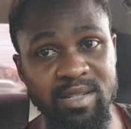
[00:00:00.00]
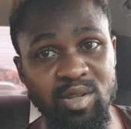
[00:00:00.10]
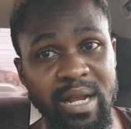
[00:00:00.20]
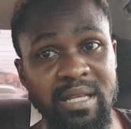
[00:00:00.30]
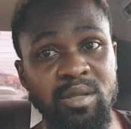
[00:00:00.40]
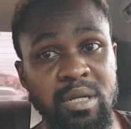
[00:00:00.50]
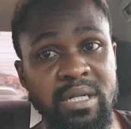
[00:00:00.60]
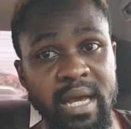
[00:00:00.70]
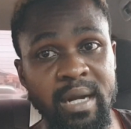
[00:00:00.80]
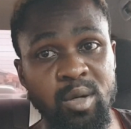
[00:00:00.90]
so that it
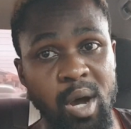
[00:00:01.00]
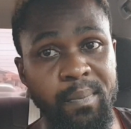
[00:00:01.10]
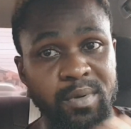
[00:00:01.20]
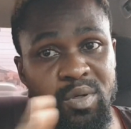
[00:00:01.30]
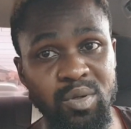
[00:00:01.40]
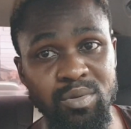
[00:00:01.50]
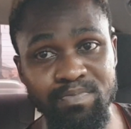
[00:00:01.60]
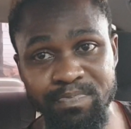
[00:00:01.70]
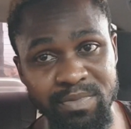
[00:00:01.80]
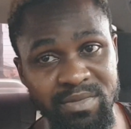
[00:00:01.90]
doesn't end up, you know,
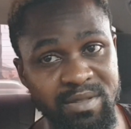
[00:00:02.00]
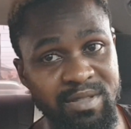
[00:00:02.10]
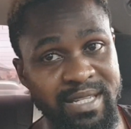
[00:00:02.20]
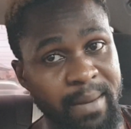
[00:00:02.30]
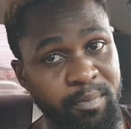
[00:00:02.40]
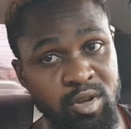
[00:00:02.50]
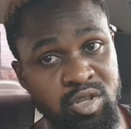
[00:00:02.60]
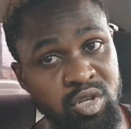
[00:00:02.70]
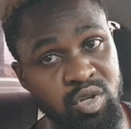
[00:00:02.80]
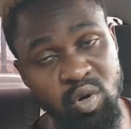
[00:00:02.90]

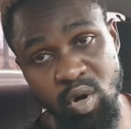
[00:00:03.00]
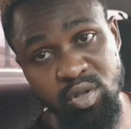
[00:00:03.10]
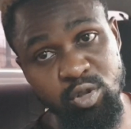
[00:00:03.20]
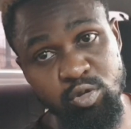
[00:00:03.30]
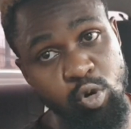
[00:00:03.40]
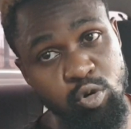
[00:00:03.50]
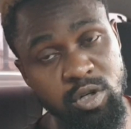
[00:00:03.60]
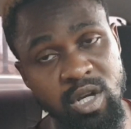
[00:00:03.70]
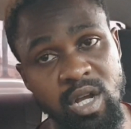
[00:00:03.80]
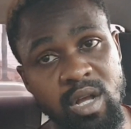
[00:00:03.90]
disappointing you on the
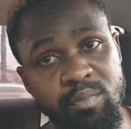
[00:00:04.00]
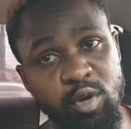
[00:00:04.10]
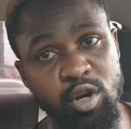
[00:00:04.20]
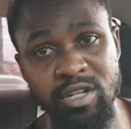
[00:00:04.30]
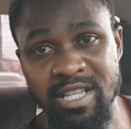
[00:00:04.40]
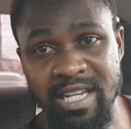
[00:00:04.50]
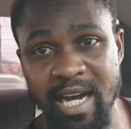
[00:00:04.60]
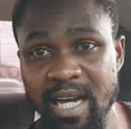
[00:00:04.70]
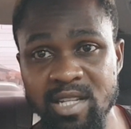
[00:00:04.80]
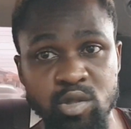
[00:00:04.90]
road, because this
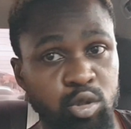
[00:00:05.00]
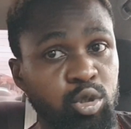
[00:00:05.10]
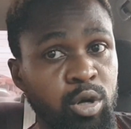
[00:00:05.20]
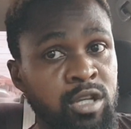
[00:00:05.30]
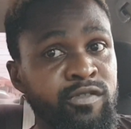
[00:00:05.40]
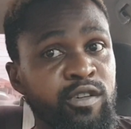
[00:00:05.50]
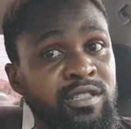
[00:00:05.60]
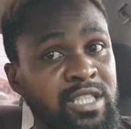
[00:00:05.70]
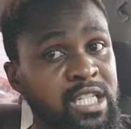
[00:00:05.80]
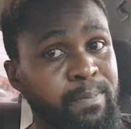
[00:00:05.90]
car is notorious for
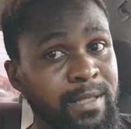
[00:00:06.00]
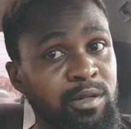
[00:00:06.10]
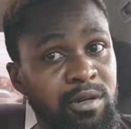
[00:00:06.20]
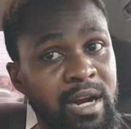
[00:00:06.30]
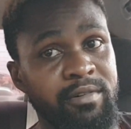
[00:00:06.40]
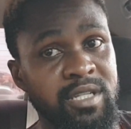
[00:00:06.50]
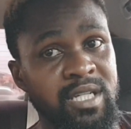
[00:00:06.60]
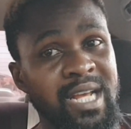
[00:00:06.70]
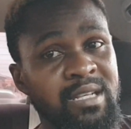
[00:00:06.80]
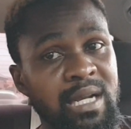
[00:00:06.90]
this particular
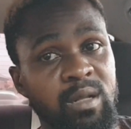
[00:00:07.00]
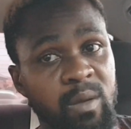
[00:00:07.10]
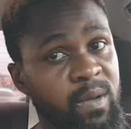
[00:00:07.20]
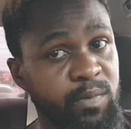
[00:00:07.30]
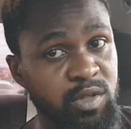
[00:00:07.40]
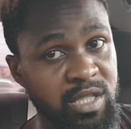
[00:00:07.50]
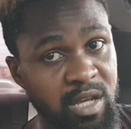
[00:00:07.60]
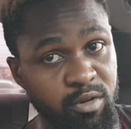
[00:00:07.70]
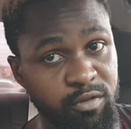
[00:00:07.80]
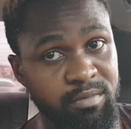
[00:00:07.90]
reason. That's why a lot of people
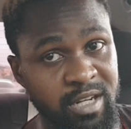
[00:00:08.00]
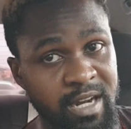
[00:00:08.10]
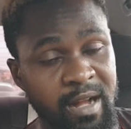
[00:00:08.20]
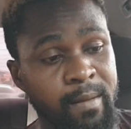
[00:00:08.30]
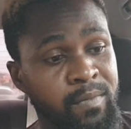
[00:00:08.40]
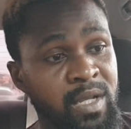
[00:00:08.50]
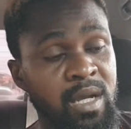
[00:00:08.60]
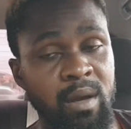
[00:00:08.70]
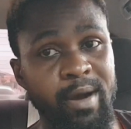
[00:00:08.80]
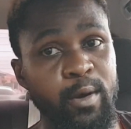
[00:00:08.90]
stay away from the car.
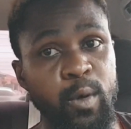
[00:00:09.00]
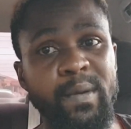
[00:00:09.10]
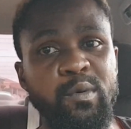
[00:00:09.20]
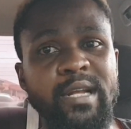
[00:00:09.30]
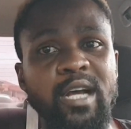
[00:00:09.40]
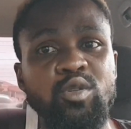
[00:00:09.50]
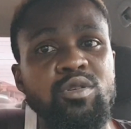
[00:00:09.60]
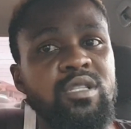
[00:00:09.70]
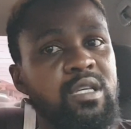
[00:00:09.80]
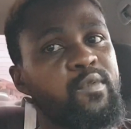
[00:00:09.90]
But I know people that
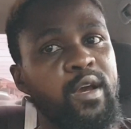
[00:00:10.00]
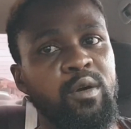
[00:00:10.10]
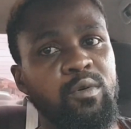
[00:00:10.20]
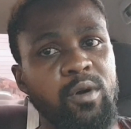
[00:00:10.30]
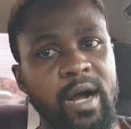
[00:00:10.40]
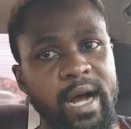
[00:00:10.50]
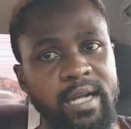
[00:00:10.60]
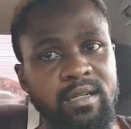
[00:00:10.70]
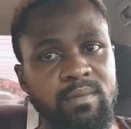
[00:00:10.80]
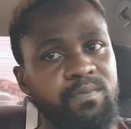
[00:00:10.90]
use this vehicle
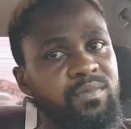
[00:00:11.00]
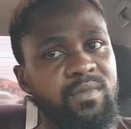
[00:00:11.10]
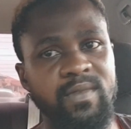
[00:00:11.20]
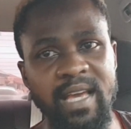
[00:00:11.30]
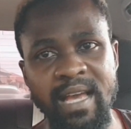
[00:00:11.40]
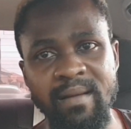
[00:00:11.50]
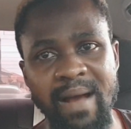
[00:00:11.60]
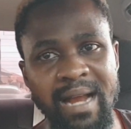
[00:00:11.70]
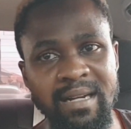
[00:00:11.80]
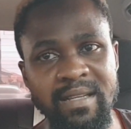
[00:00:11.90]
and they
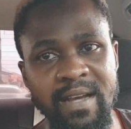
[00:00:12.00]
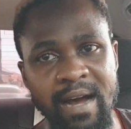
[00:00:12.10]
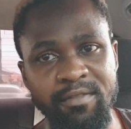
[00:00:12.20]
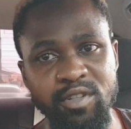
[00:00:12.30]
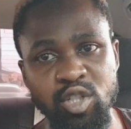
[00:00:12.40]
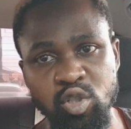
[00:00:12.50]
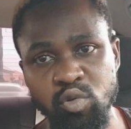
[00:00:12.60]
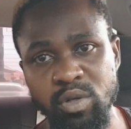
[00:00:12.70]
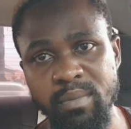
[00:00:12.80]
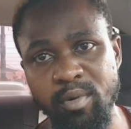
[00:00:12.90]
hardly have
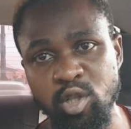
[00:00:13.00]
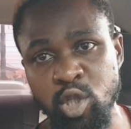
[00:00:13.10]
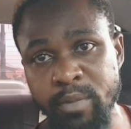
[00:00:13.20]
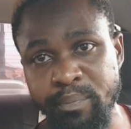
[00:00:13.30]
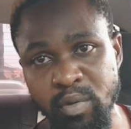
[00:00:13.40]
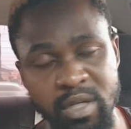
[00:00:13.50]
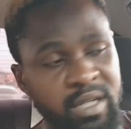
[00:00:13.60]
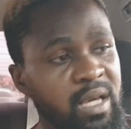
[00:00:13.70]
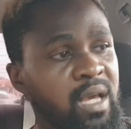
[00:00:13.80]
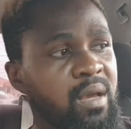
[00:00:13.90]
issue with the ball joint
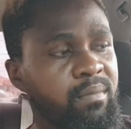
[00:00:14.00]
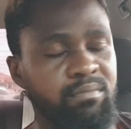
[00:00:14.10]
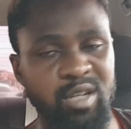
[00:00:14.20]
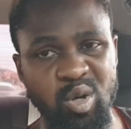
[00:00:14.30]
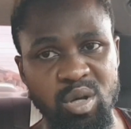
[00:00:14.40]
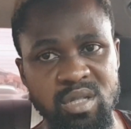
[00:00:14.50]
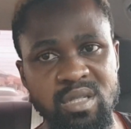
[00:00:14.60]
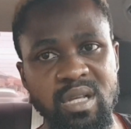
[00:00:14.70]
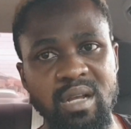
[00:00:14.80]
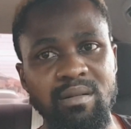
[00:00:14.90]
pulling,
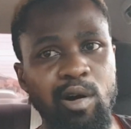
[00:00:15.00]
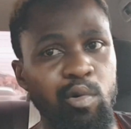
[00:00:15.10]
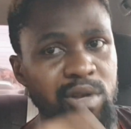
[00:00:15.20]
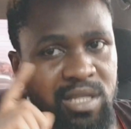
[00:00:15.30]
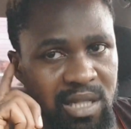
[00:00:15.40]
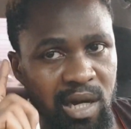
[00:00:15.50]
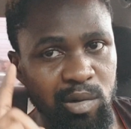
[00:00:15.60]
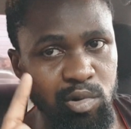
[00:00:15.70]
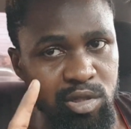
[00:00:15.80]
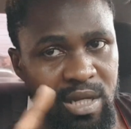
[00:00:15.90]
because they always take
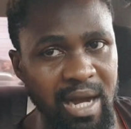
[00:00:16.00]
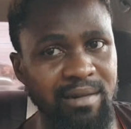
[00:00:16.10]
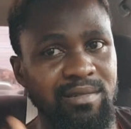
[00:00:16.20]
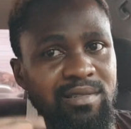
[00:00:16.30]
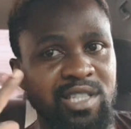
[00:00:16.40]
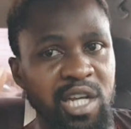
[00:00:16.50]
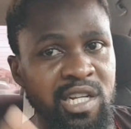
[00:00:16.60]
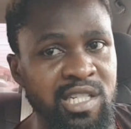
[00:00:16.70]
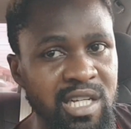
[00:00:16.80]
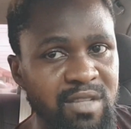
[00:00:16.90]
notes and
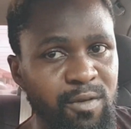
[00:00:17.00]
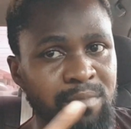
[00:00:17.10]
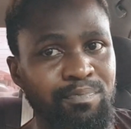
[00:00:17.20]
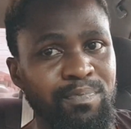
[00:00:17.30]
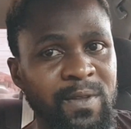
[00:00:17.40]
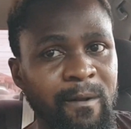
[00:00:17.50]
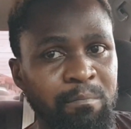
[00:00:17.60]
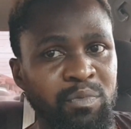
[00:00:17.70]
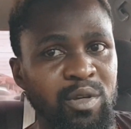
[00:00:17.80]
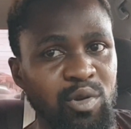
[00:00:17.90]
changes from,
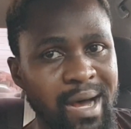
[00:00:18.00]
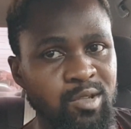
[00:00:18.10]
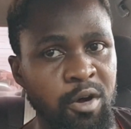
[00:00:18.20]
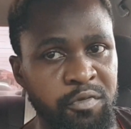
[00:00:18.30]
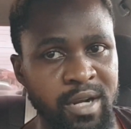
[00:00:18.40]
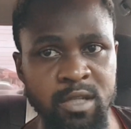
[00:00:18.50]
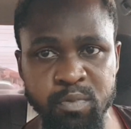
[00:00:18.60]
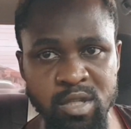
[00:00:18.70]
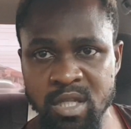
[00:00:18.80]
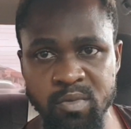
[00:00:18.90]
you know, as often as
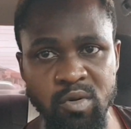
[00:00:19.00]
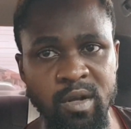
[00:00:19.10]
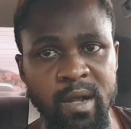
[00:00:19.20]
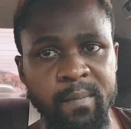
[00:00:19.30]
possible.